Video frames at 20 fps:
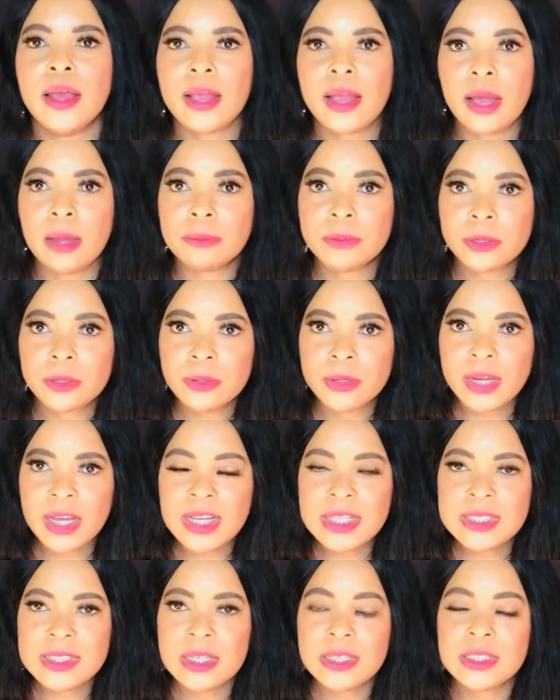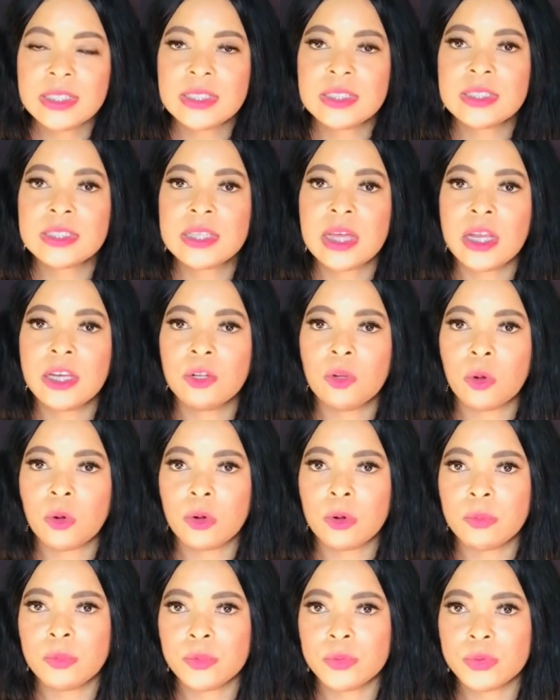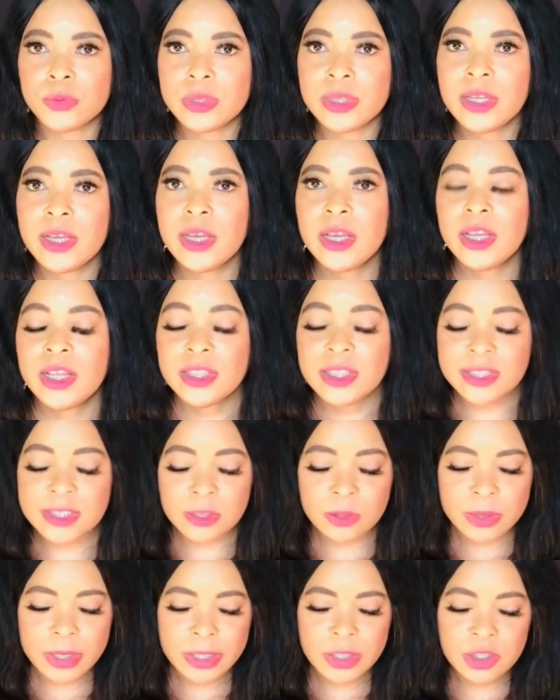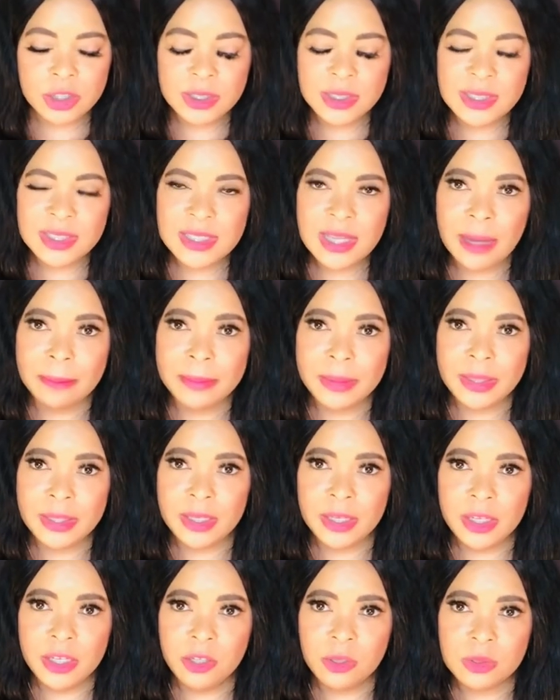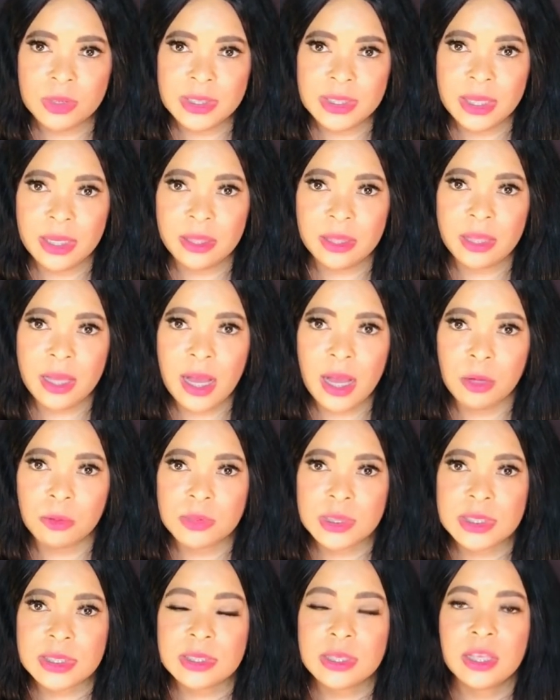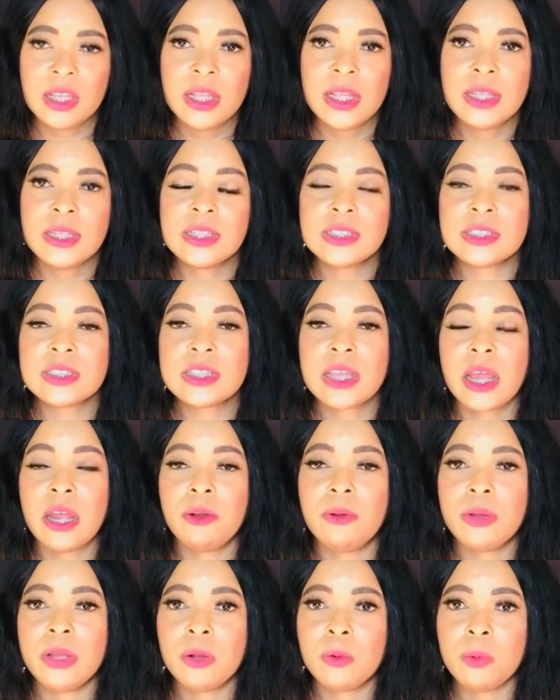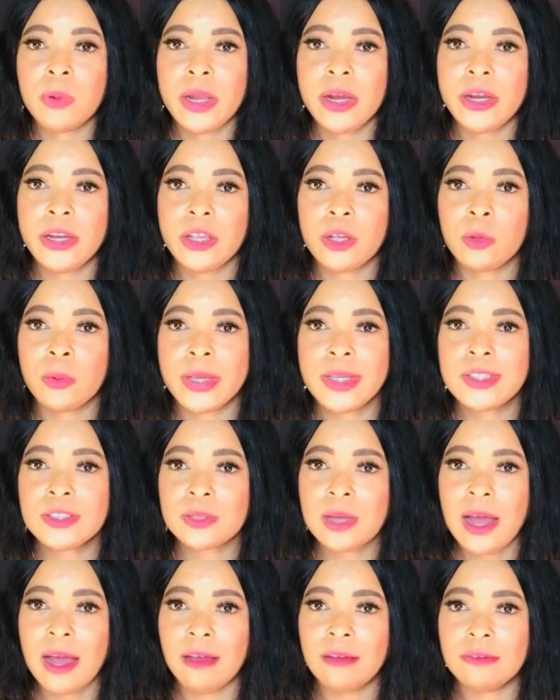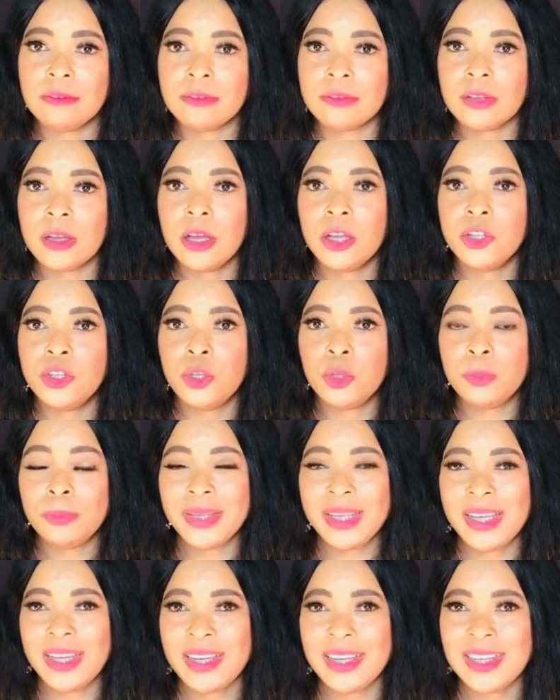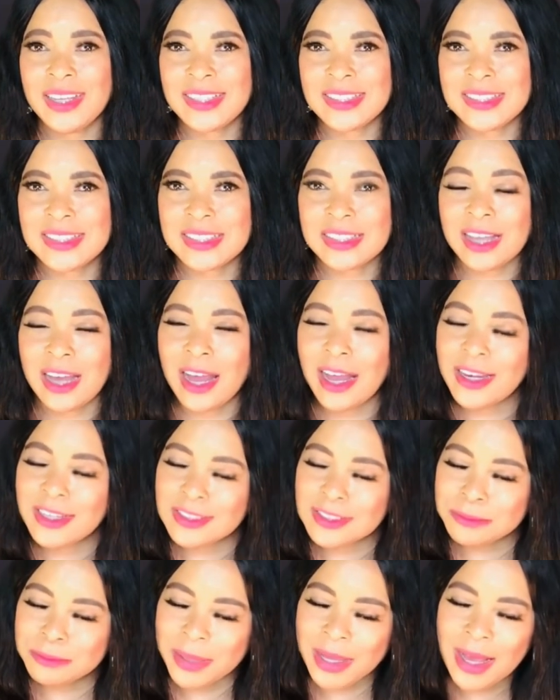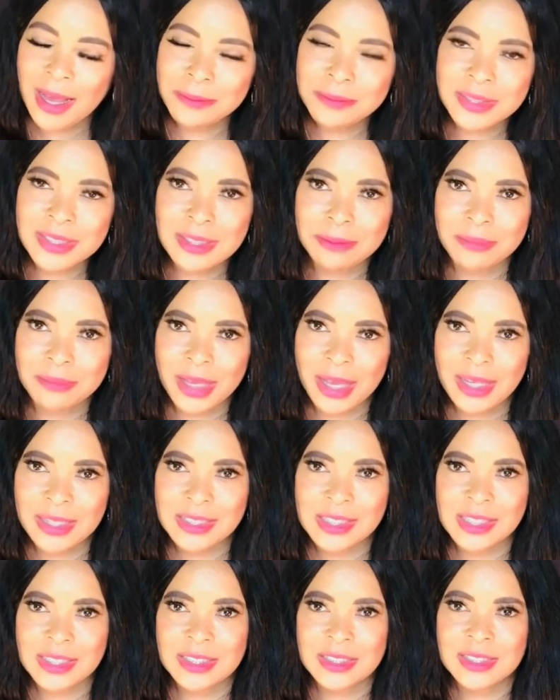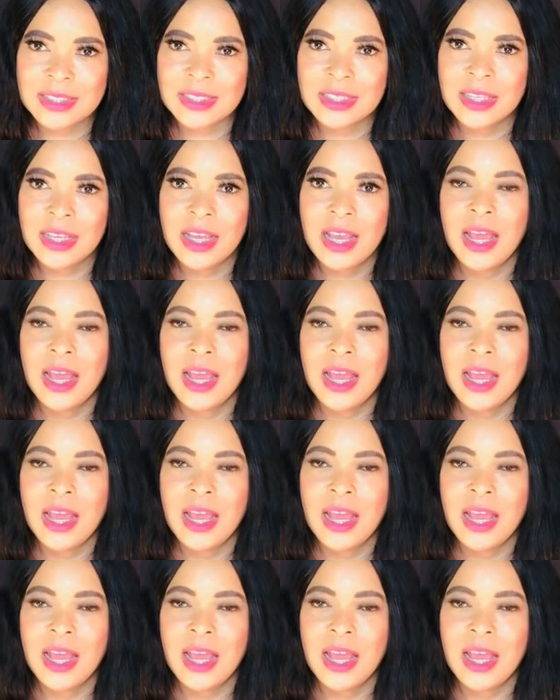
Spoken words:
Capricorn ascendant, sun or moon. This lunation is happening in your 10th house. This is the area where you're going to have new beginnings and perhaps some endings.